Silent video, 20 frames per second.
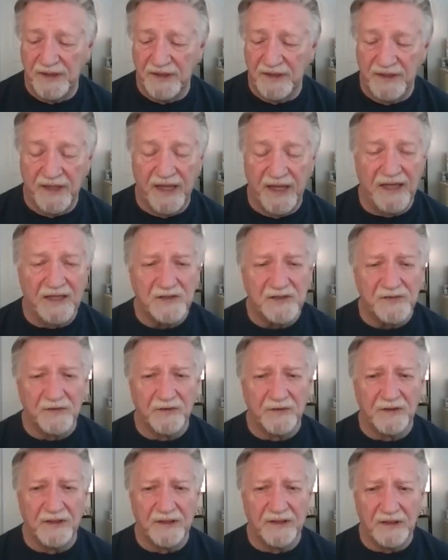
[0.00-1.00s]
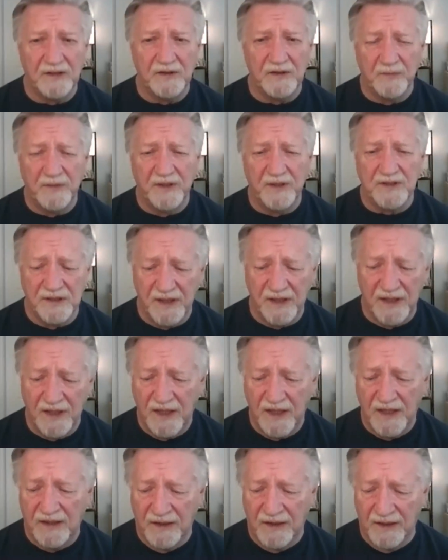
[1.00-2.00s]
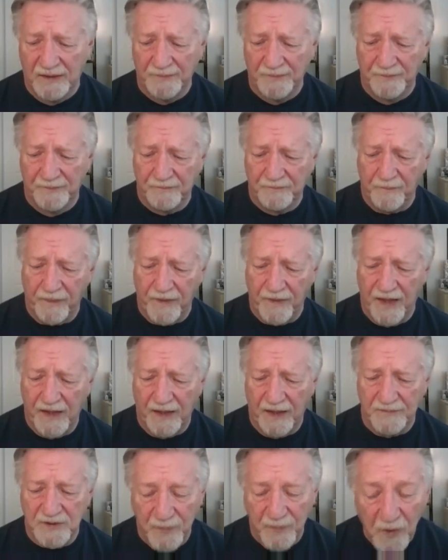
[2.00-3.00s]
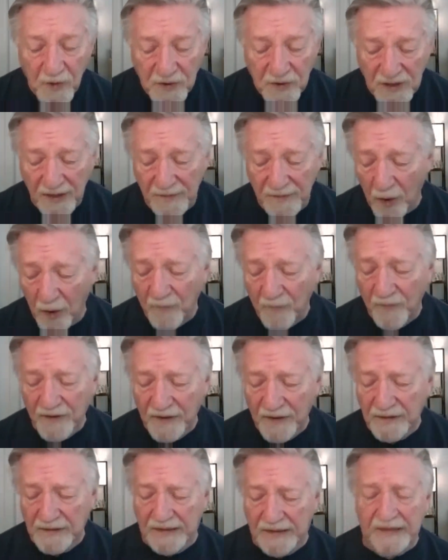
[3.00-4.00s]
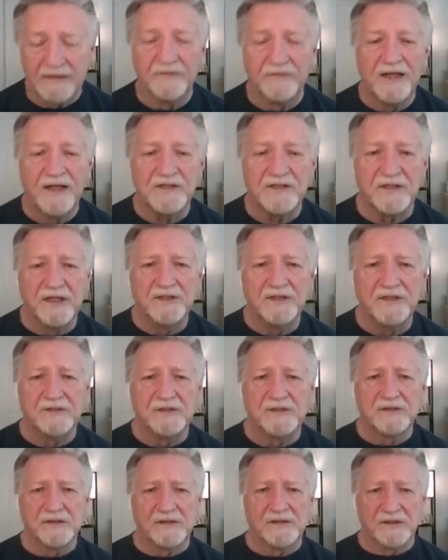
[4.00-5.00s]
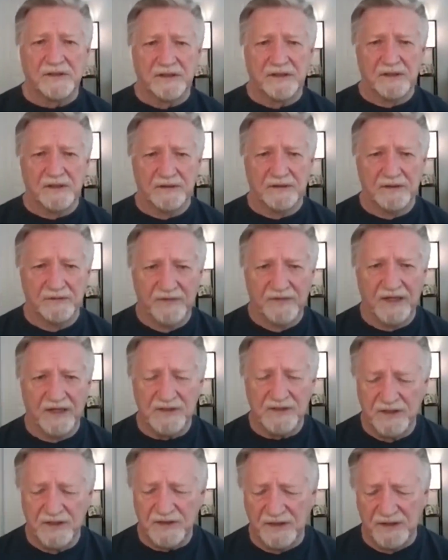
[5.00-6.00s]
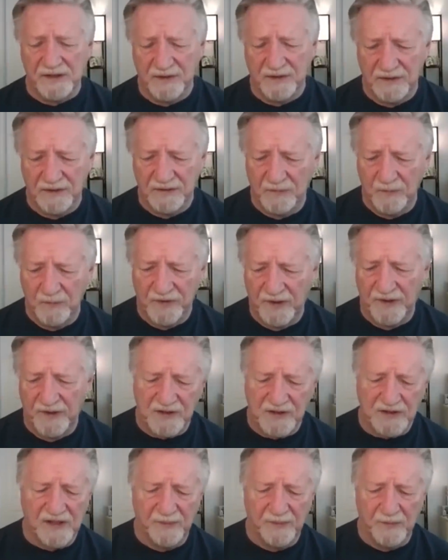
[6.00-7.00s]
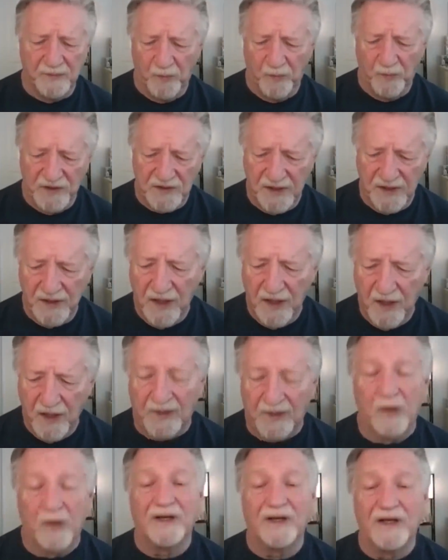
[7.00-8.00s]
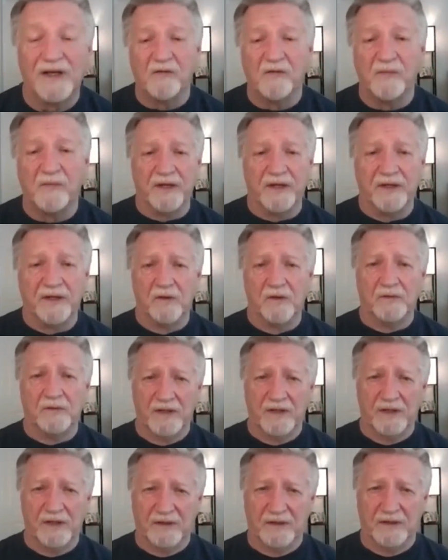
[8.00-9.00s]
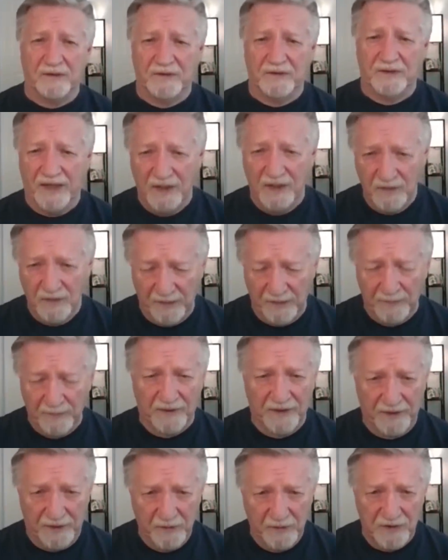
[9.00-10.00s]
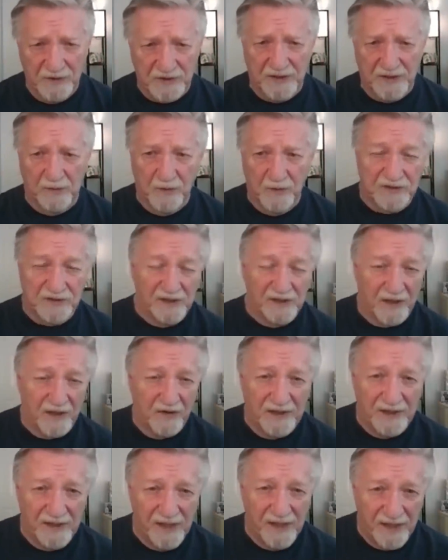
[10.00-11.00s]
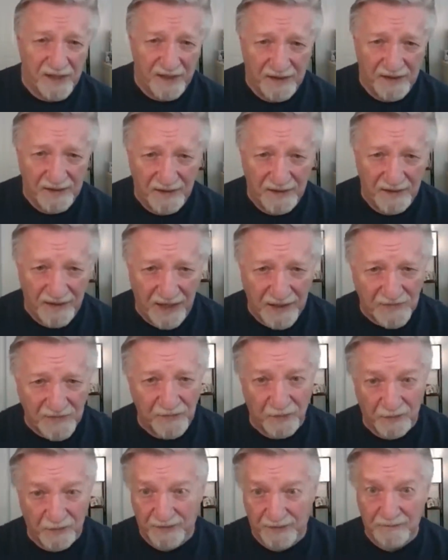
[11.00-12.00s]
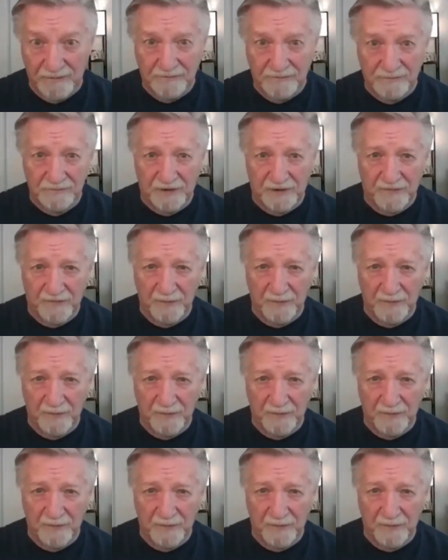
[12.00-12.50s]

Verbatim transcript: You mentioned, um, and I'm supposed, I'm hoping to get the vaccinations, uh, vaccination uh, within the next couple of weeks. But I want to let everybody know that when they hear people like you say, go see Larry Kenney at Nashville in whatever month it is,